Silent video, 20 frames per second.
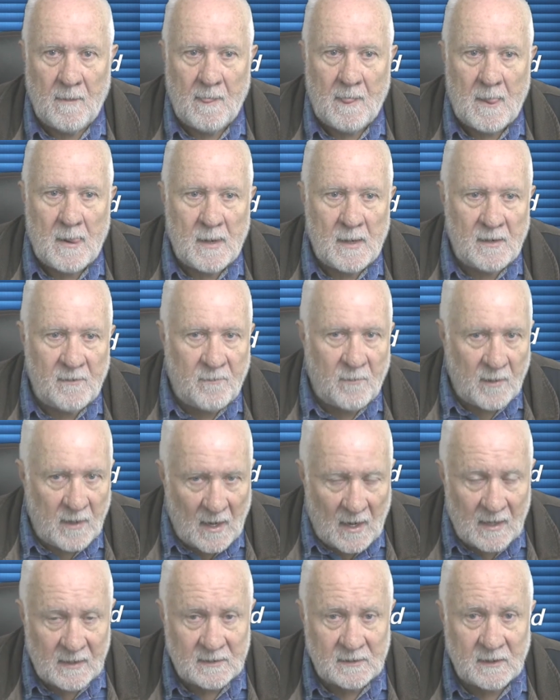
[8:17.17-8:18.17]
If we
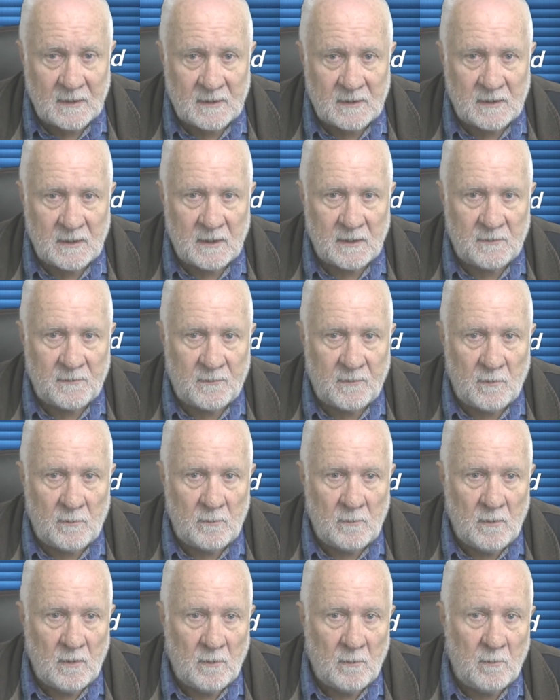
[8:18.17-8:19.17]
are successful,
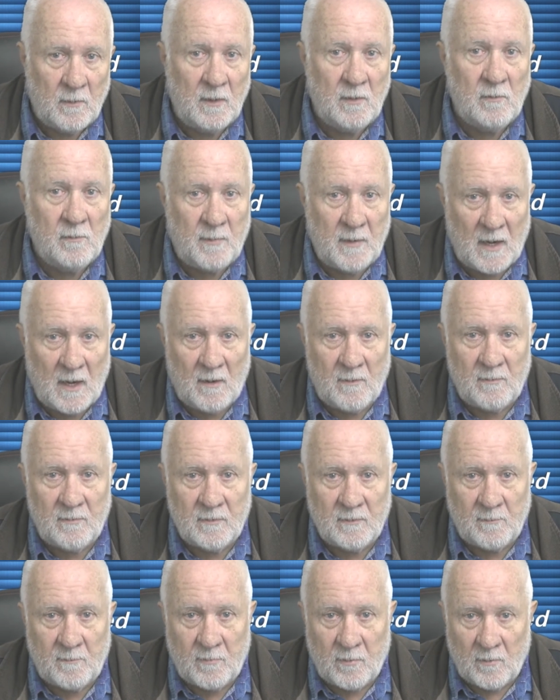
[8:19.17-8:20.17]
we will be able
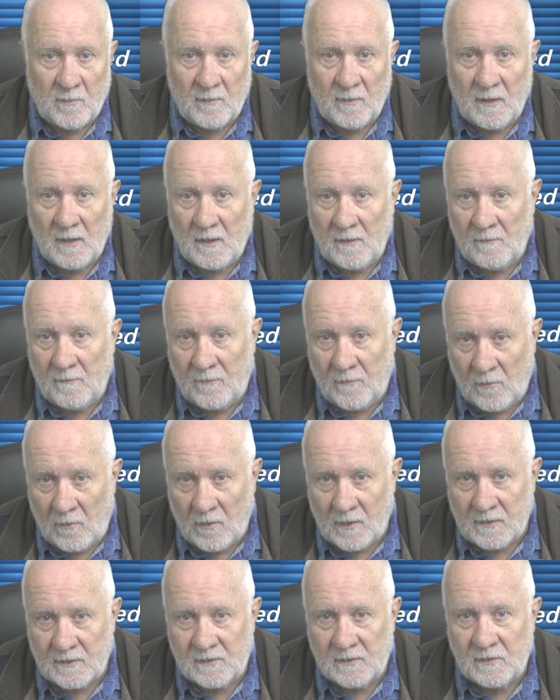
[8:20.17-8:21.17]
to put a
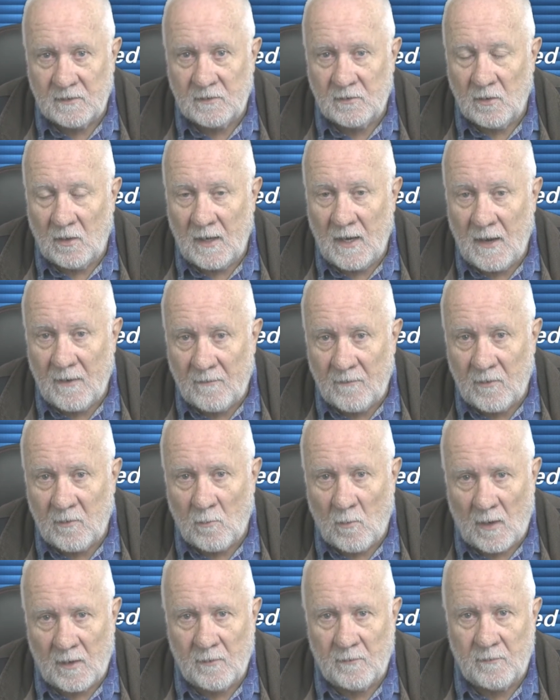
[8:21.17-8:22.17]
voice to every
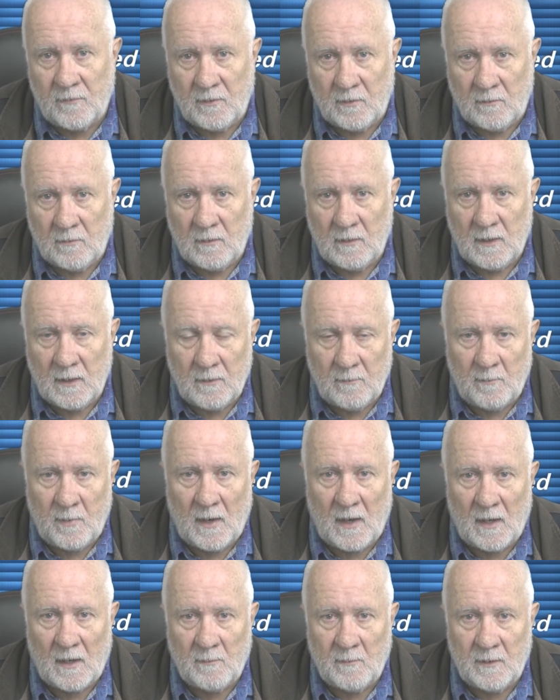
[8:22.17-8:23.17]
one of you in
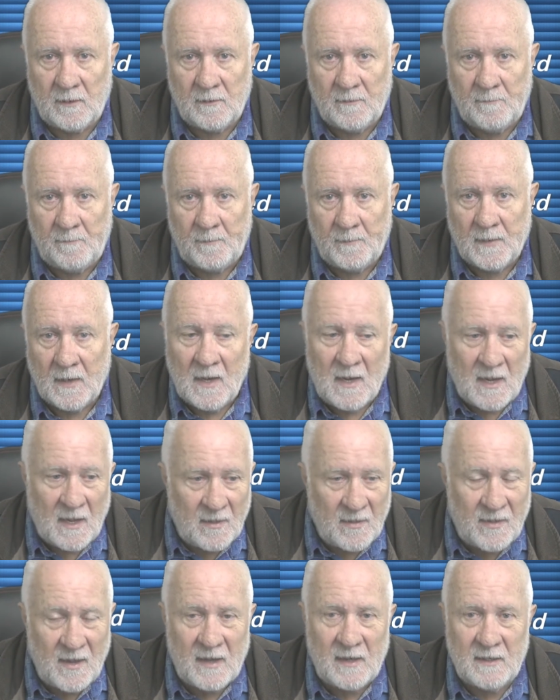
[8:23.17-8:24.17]
Parliament.
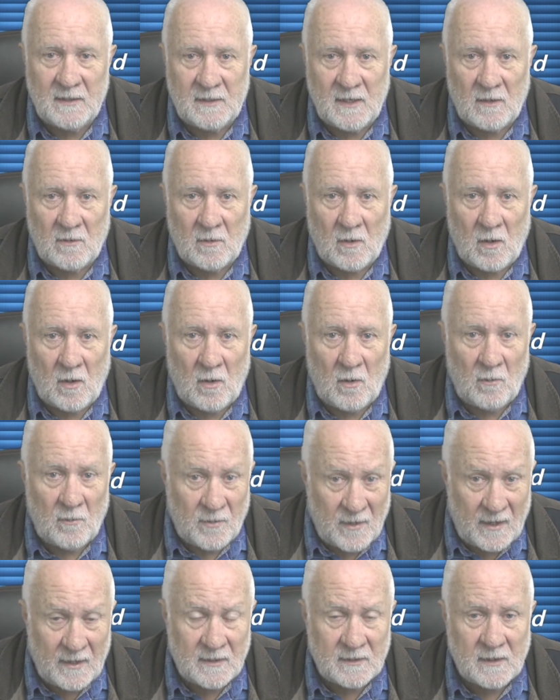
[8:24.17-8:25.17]
And that is our goal,
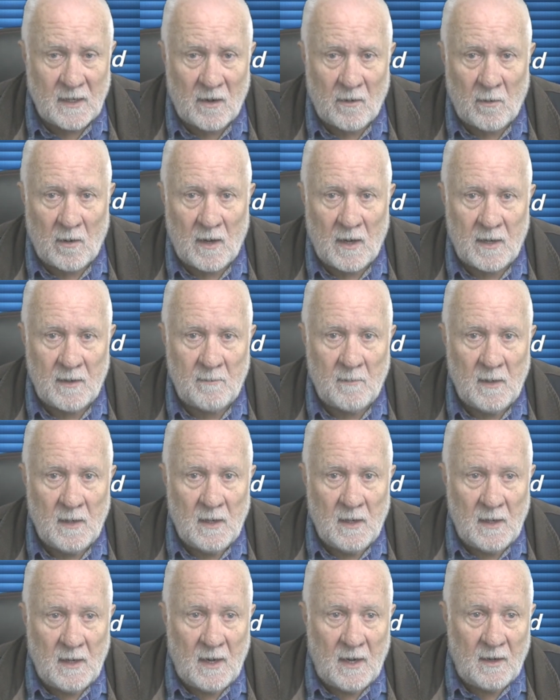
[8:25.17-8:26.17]
that is our aim,
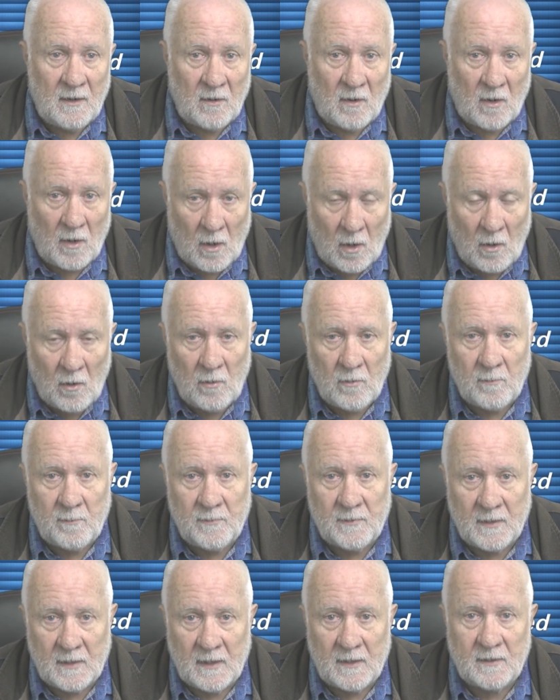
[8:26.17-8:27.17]
and I hope
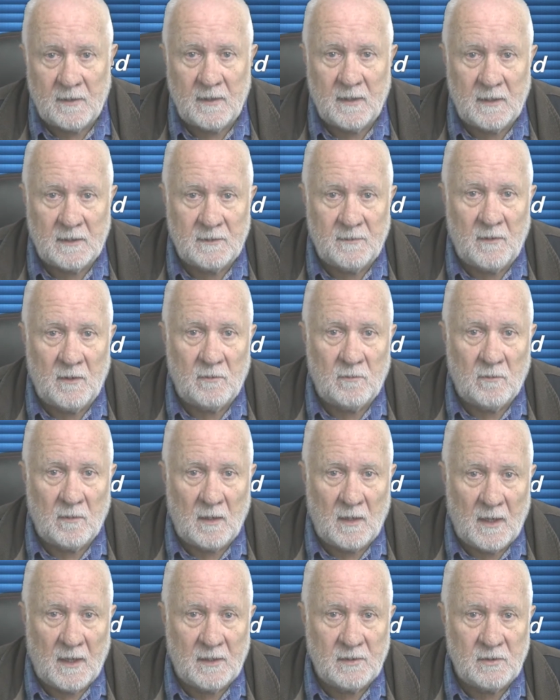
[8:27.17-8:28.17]
that at the next federal
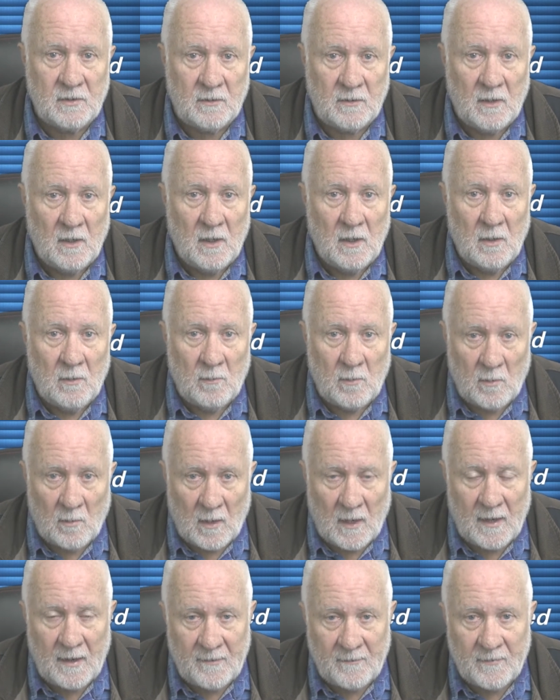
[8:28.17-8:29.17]
election we will
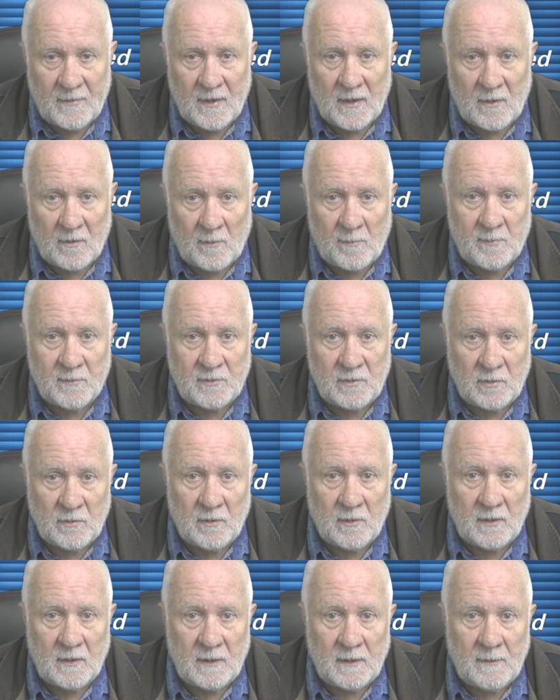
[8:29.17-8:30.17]
have that
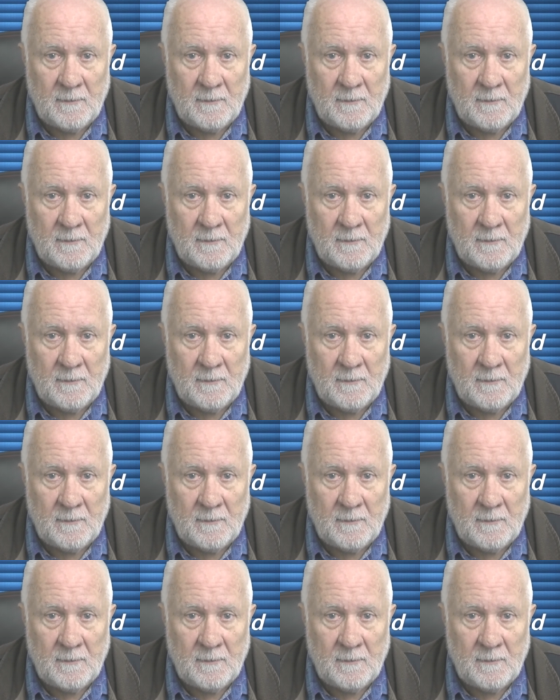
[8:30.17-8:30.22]
opportunity.